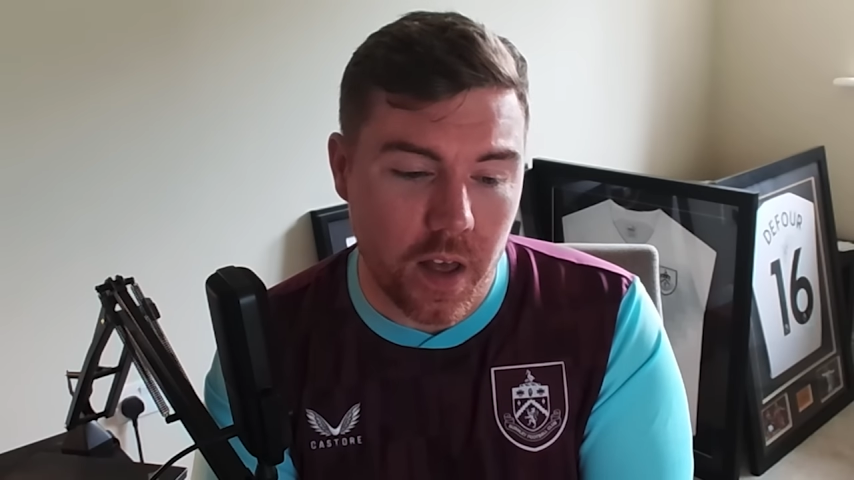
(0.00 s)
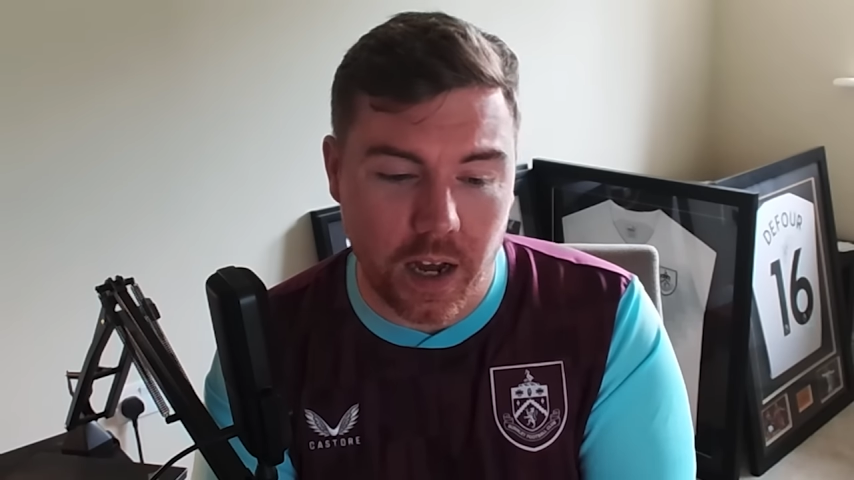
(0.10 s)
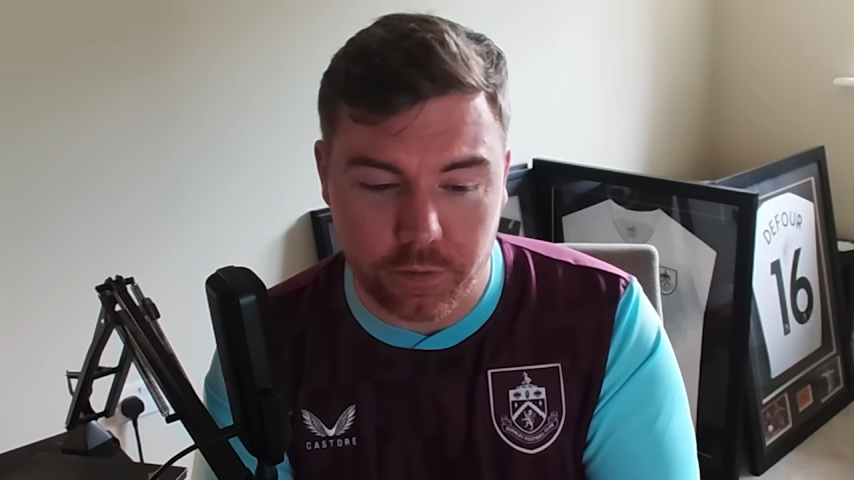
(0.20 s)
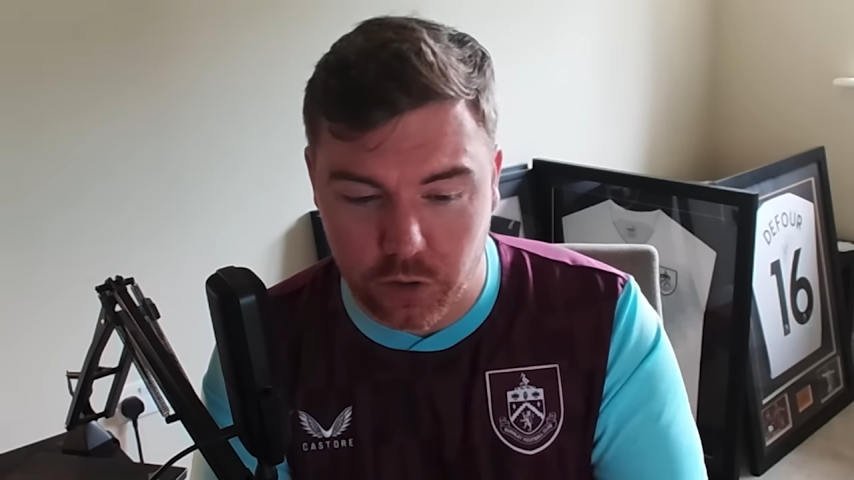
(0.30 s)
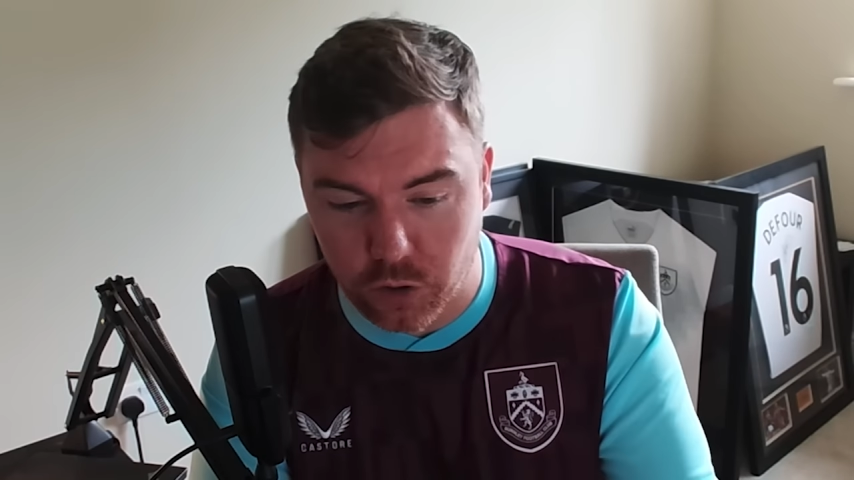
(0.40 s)

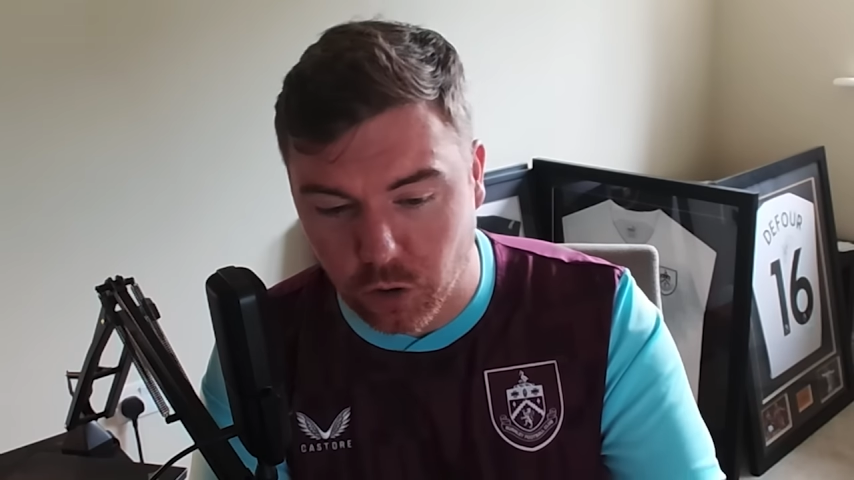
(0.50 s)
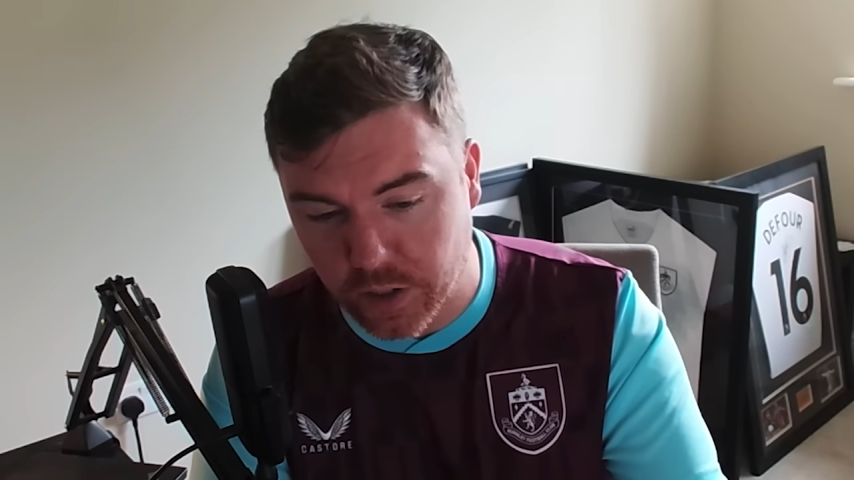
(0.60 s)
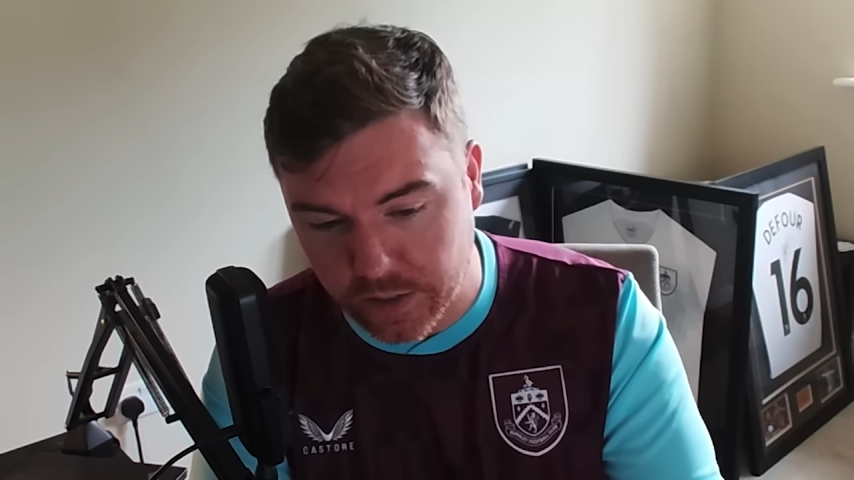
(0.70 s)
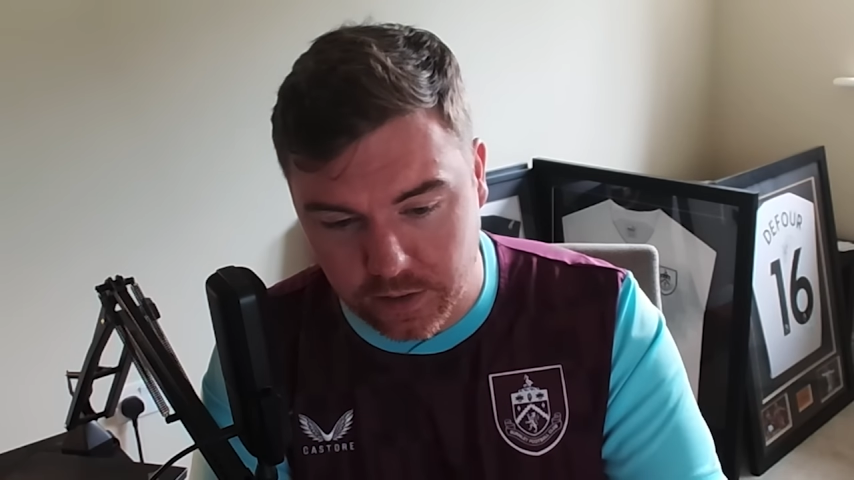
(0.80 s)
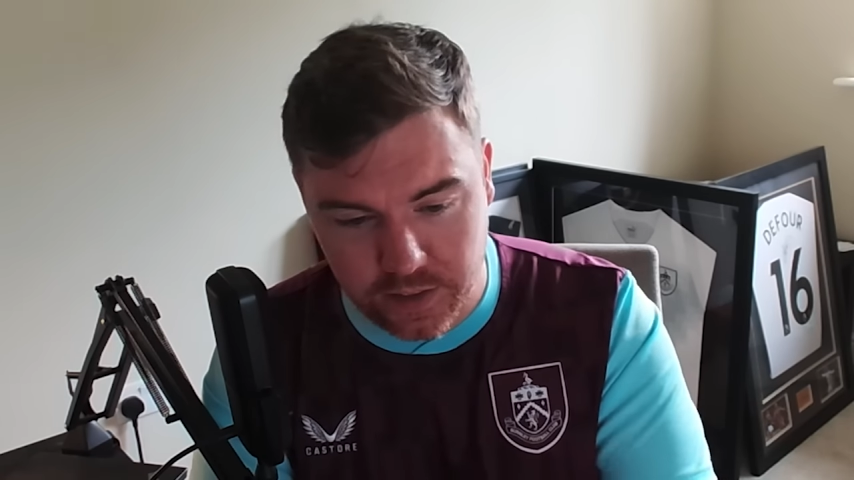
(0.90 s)
After
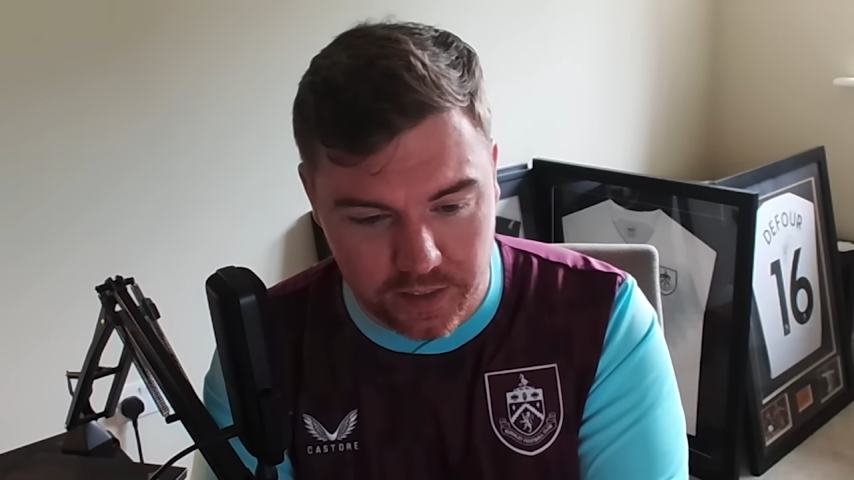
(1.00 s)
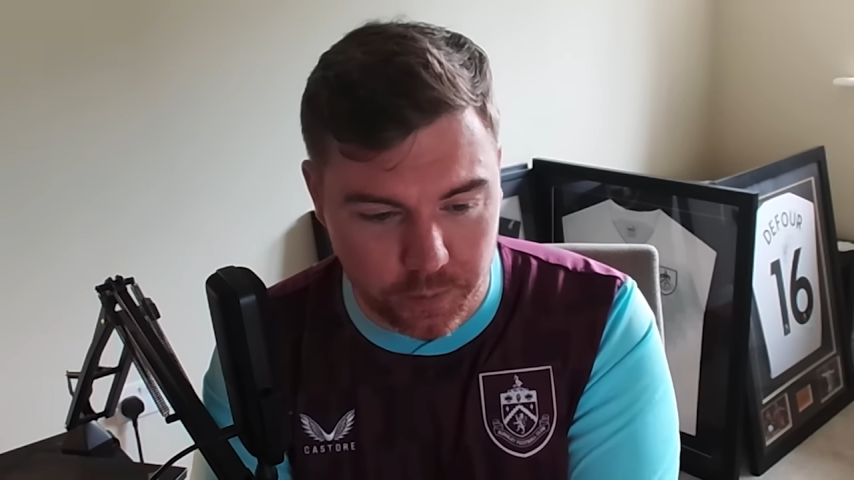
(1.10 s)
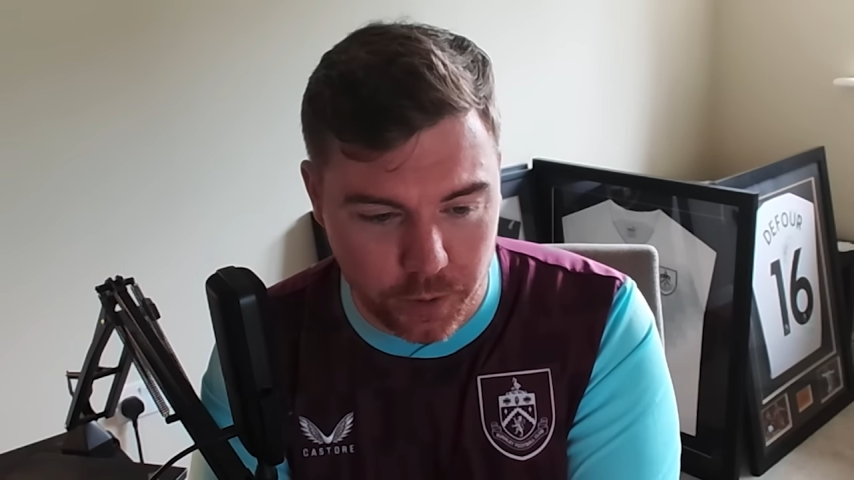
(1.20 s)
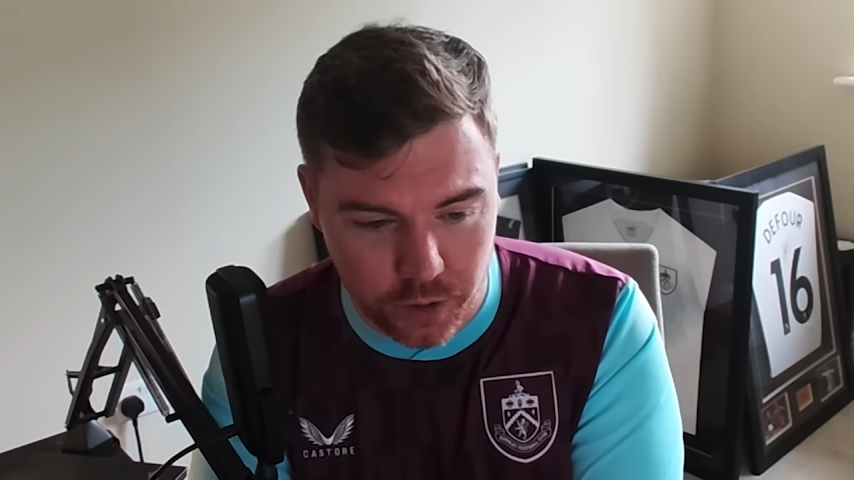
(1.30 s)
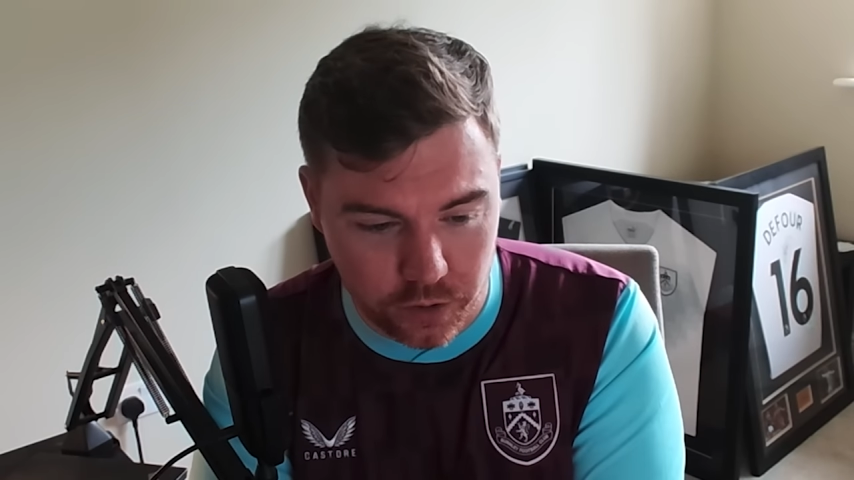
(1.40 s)
talking to Sander
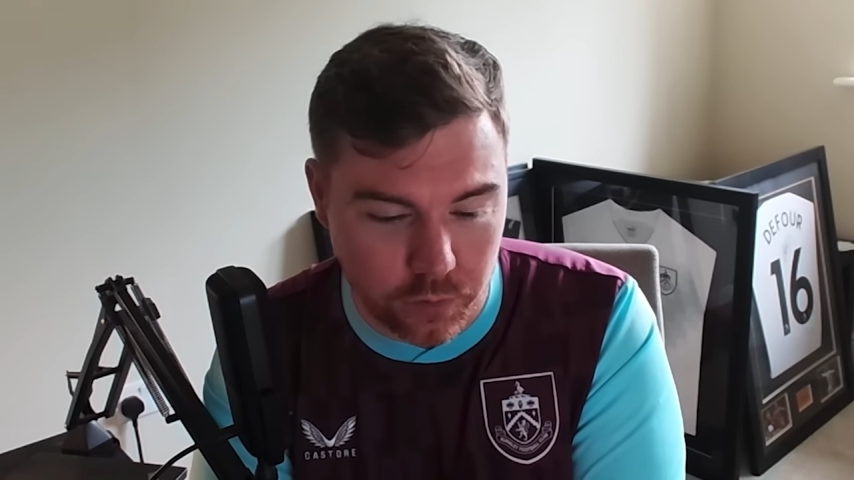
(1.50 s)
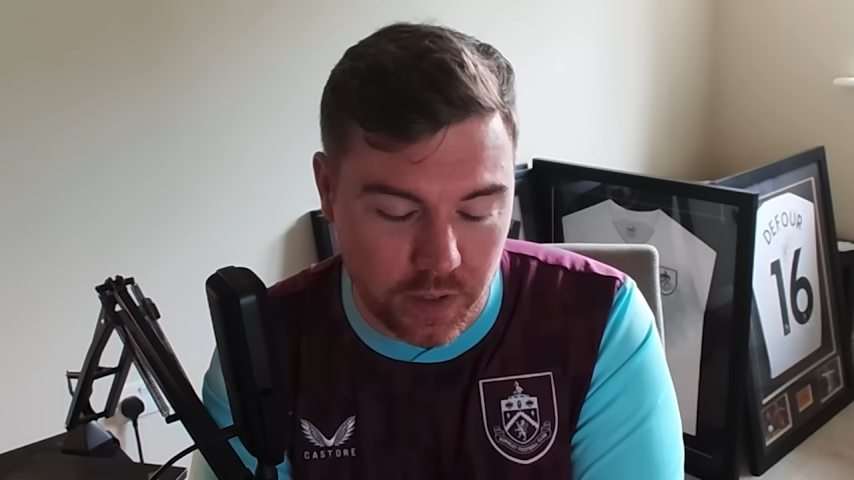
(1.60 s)
Berge's